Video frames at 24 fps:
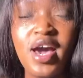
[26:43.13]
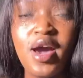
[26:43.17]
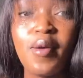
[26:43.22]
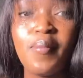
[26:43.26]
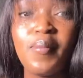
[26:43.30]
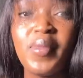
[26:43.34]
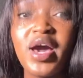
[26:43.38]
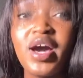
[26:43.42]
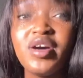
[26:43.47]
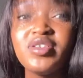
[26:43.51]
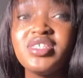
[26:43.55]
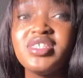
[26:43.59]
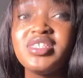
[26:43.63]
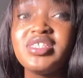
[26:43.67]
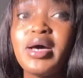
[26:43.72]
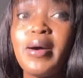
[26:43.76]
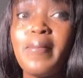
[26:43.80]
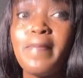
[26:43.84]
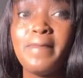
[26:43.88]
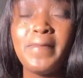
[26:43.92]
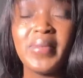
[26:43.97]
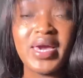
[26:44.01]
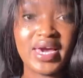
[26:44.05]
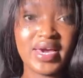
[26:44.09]
my house is
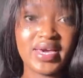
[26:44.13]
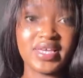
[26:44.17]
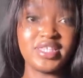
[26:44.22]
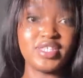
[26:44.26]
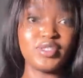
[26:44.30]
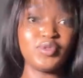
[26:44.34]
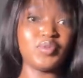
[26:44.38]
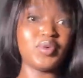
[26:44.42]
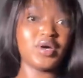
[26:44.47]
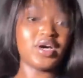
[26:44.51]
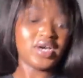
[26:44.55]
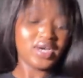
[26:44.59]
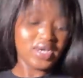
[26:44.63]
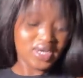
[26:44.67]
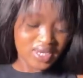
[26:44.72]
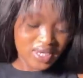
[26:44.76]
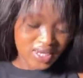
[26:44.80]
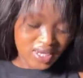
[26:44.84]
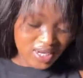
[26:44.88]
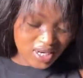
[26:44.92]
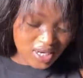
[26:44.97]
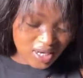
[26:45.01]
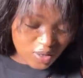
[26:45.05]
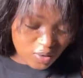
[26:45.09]
a mess, but
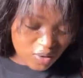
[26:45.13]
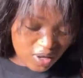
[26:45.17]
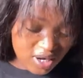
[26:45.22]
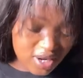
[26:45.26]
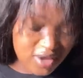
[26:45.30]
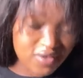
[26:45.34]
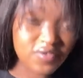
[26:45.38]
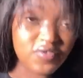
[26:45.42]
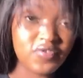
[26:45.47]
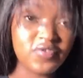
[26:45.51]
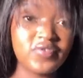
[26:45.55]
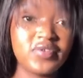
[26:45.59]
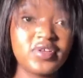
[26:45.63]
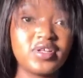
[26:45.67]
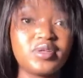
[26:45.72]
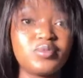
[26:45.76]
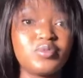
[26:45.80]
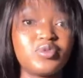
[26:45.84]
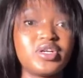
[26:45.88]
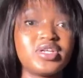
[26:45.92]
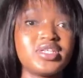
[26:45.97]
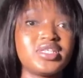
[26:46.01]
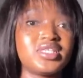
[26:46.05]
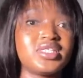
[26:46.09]
you look gonna film
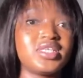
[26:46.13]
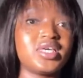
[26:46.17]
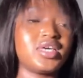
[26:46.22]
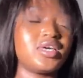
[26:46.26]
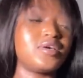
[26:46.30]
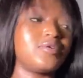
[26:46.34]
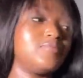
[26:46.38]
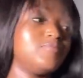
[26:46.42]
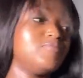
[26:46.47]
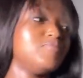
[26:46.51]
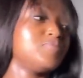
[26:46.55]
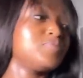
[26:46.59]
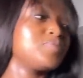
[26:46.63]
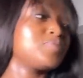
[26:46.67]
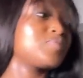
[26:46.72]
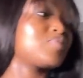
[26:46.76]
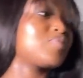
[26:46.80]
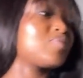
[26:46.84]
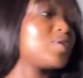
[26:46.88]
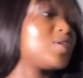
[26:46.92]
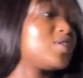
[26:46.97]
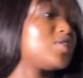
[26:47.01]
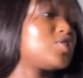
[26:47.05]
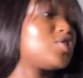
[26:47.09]
or say.
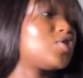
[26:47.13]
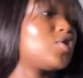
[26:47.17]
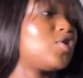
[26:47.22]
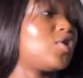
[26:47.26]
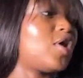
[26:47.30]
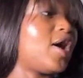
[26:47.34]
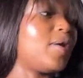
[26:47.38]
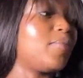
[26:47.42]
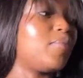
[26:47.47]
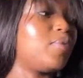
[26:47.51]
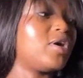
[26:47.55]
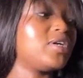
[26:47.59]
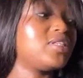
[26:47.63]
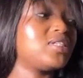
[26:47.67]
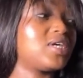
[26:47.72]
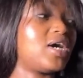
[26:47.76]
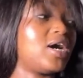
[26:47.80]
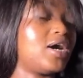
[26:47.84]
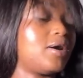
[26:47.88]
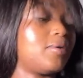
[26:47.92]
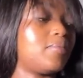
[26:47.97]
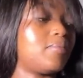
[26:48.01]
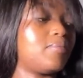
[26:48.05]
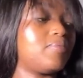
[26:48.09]
So I bought
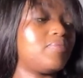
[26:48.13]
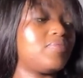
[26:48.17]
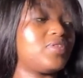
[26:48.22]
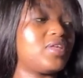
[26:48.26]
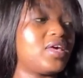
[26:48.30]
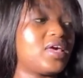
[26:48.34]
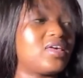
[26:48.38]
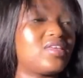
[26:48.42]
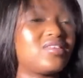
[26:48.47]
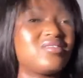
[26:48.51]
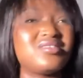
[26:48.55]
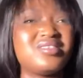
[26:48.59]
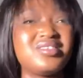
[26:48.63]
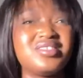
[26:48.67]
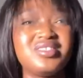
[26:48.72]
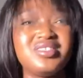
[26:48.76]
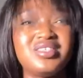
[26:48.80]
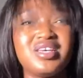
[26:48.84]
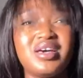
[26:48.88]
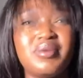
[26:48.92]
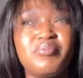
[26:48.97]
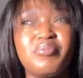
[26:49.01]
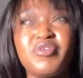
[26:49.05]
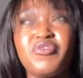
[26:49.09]

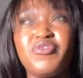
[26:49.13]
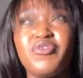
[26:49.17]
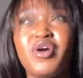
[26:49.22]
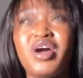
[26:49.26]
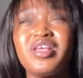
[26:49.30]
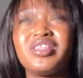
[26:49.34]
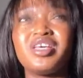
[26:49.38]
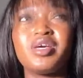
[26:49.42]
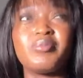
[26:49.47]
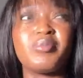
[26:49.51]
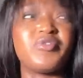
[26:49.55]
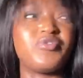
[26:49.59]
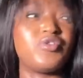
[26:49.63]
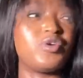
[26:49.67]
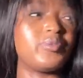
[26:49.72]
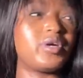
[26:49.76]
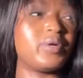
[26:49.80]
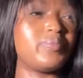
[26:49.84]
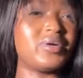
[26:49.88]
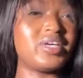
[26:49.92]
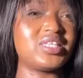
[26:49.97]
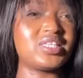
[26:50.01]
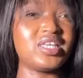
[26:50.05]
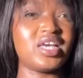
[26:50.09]
before my
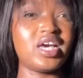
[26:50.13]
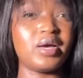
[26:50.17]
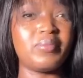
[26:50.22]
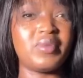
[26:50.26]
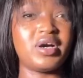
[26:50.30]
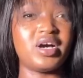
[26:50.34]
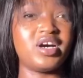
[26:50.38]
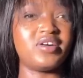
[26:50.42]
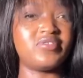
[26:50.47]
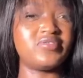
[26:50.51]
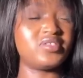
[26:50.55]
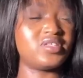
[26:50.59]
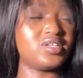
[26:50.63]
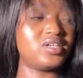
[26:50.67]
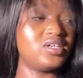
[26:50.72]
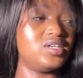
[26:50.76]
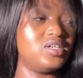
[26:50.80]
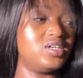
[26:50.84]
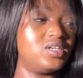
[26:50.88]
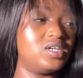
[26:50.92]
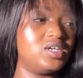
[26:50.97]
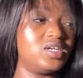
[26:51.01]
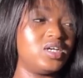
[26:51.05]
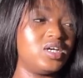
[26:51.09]
birthday, I'm after,
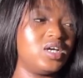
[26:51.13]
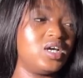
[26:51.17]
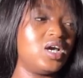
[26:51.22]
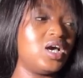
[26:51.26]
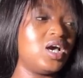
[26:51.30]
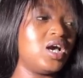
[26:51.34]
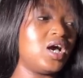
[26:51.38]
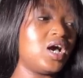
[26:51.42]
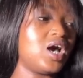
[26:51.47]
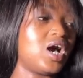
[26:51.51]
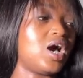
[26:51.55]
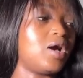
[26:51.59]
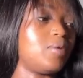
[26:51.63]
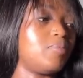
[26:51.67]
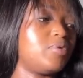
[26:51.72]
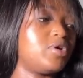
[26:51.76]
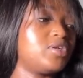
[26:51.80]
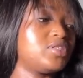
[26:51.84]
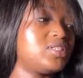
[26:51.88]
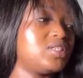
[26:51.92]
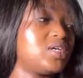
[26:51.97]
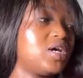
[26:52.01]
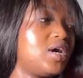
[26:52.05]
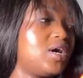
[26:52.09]
I
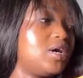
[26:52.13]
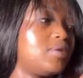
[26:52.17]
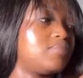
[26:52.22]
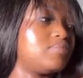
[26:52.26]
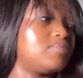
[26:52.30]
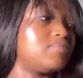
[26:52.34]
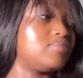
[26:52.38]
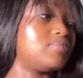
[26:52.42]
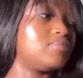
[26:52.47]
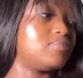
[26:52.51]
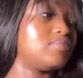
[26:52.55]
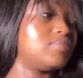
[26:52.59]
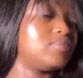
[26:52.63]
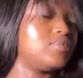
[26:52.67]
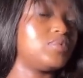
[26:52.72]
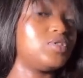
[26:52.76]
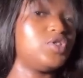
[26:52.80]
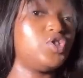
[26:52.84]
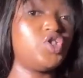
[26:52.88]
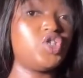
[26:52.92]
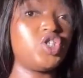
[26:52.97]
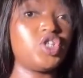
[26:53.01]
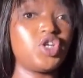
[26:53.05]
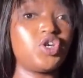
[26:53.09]
bought
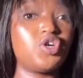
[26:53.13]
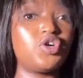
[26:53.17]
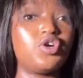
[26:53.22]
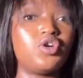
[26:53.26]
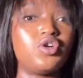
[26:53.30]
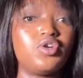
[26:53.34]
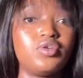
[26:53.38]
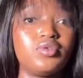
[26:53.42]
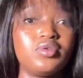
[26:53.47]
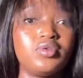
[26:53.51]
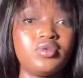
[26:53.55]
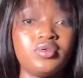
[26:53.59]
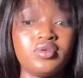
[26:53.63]
Genio.